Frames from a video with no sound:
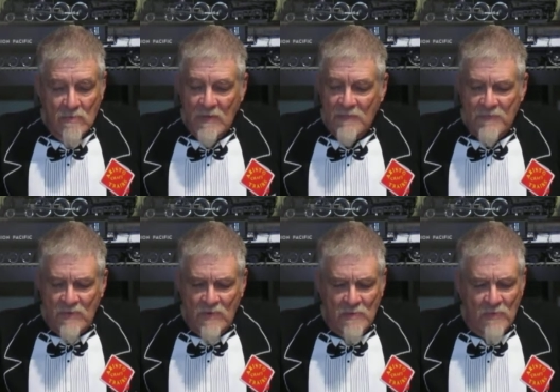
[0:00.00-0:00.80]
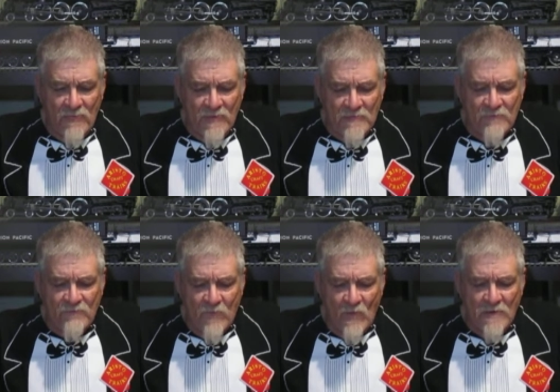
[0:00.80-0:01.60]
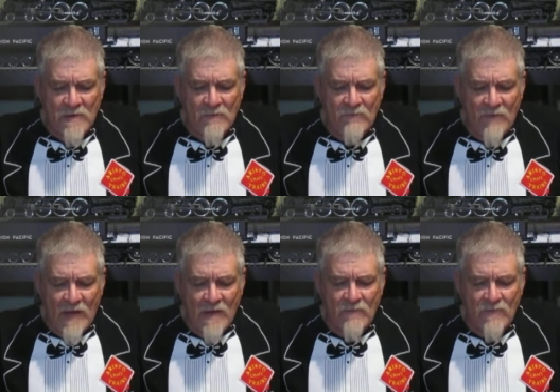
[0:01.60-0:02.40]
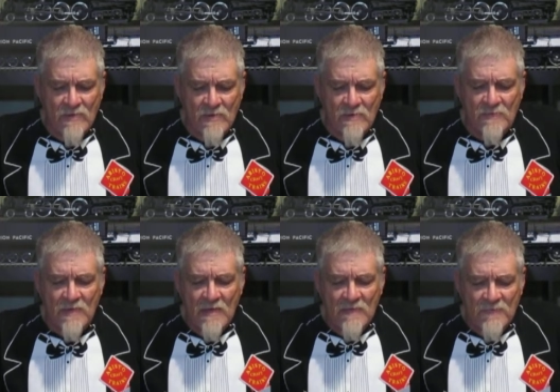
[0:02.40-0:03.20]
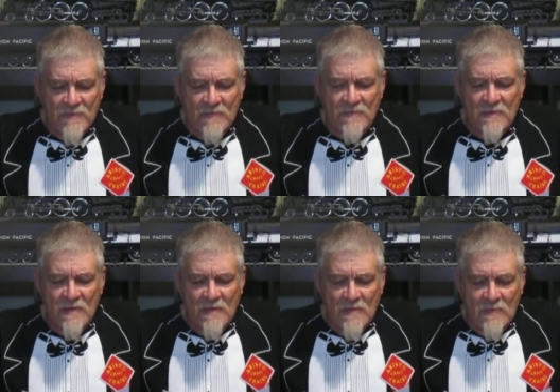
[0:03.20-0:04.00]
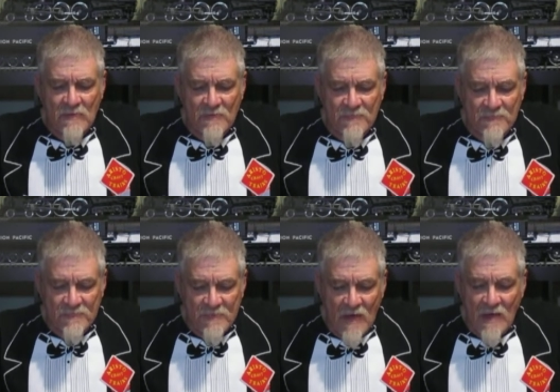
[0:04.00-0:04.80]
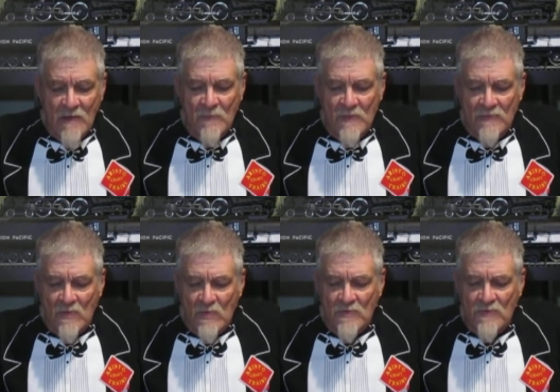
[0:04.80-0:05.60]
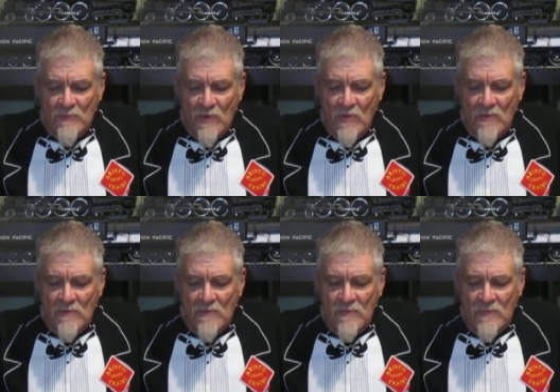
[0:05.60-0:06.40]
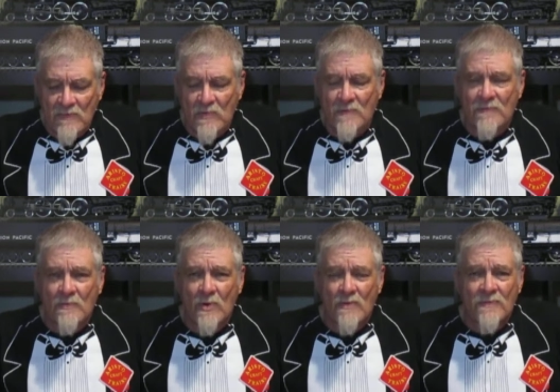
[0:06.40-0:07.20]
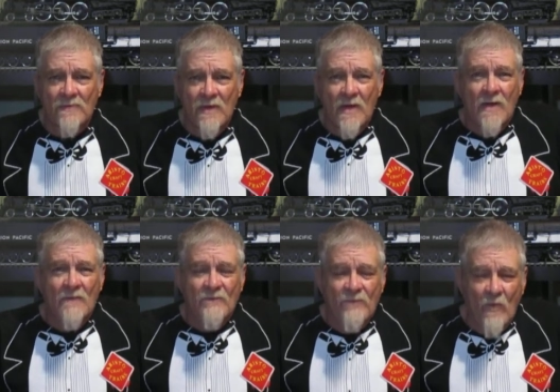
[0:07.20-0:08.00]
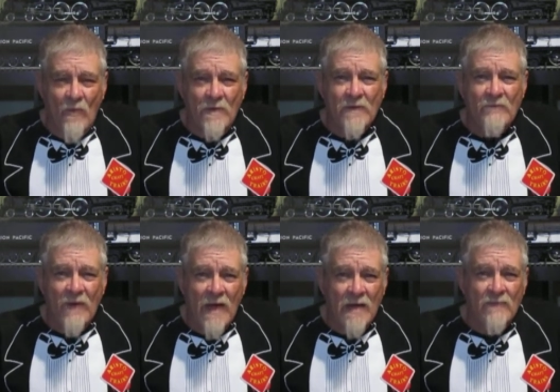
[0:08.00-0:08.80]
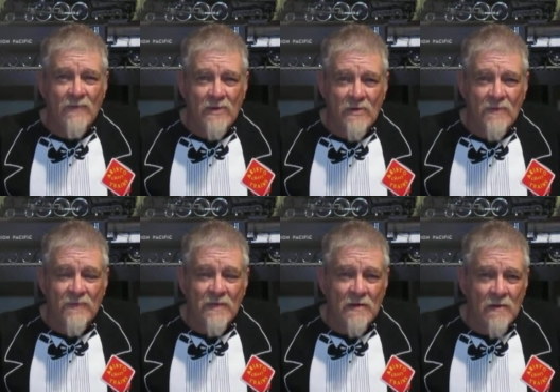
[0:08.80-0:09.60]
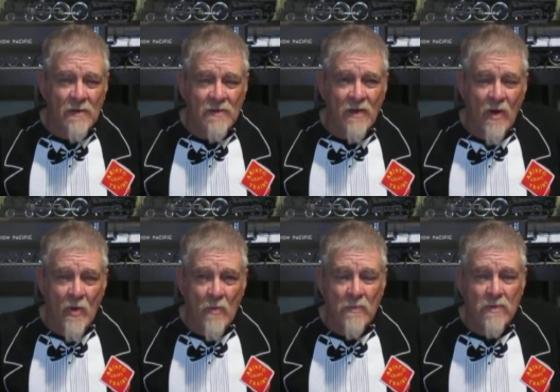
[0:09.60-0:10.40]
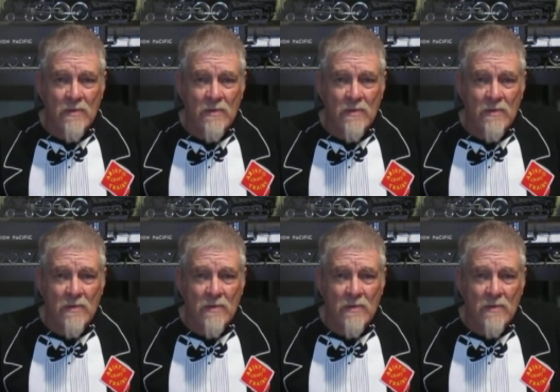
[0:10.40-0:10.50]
That's incredible. These 45 years since the time that the Lord spoke these words to Moses. 45 years he hung on to hope.